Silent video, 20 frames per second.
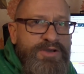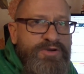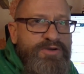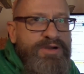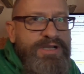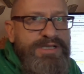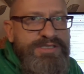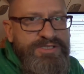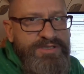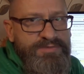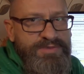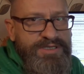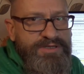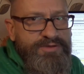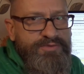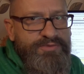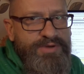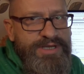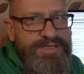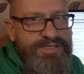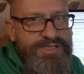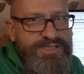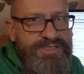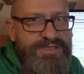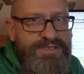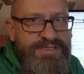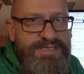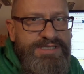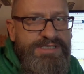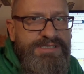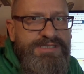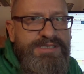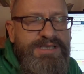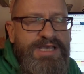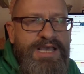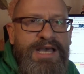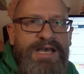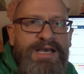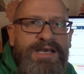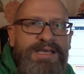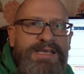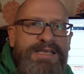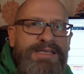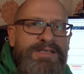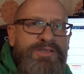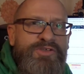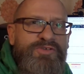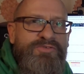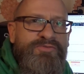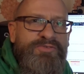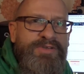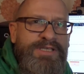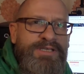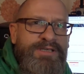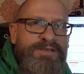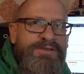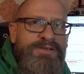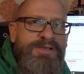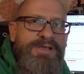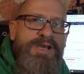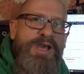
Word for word: Alright, so I'm going to register this in a new video.